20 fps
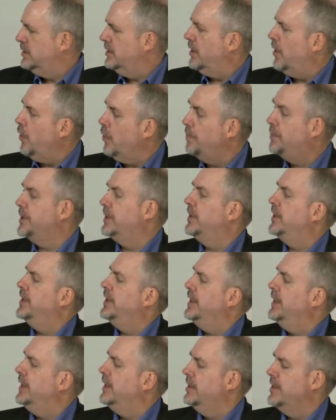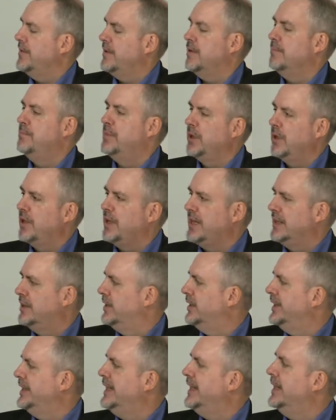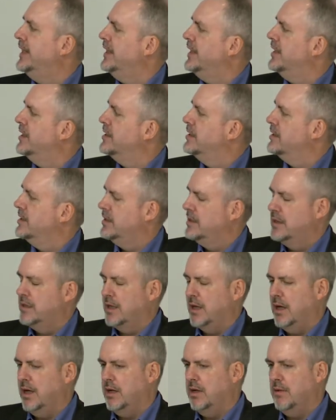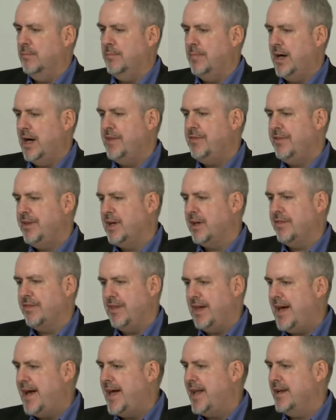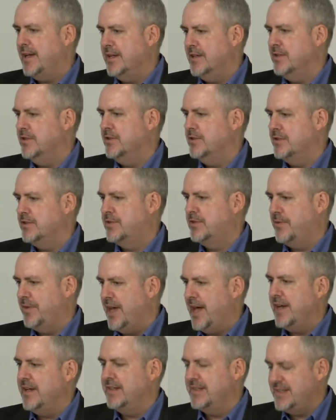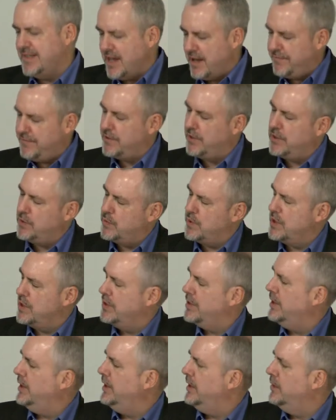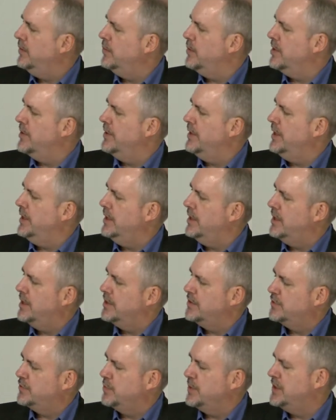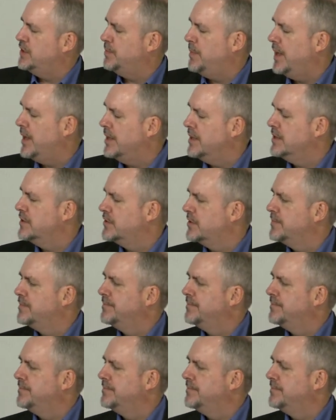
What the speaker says: openly the ability to lead, I think that is definitely where the sweet spot is.